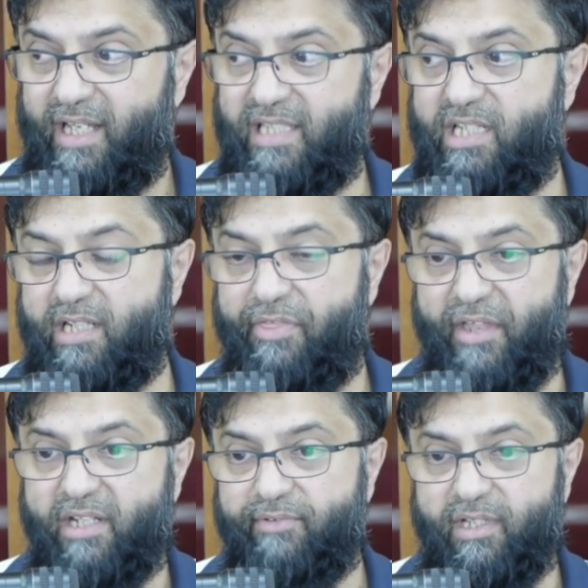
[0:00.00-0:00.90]
until a
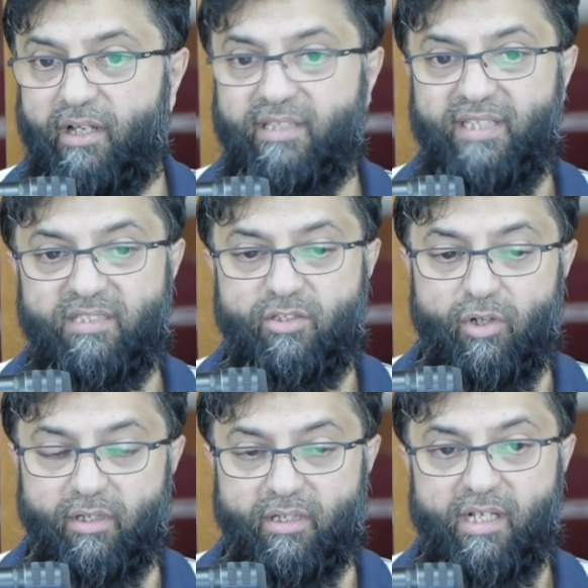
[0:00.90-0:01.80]
third of the night has
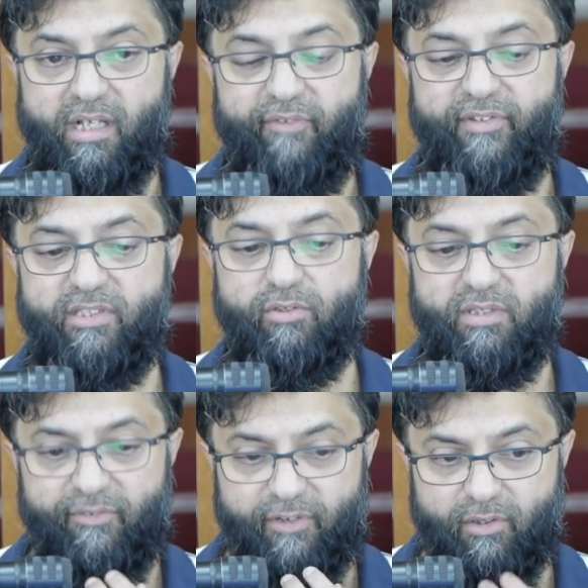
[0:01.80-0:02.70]
gone, if it's
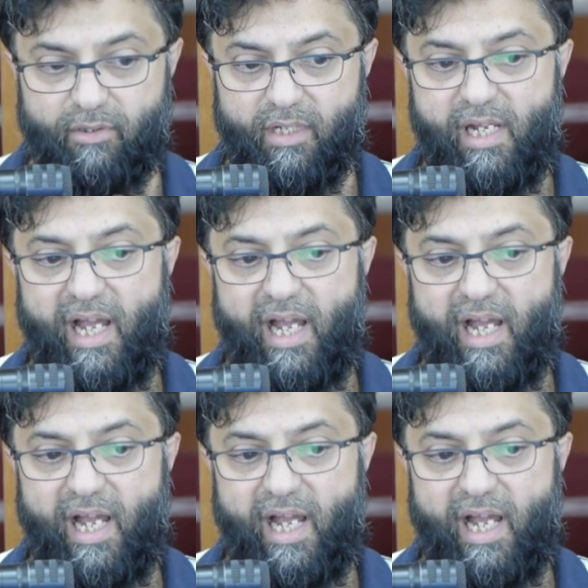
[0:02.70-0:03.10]
not difficult.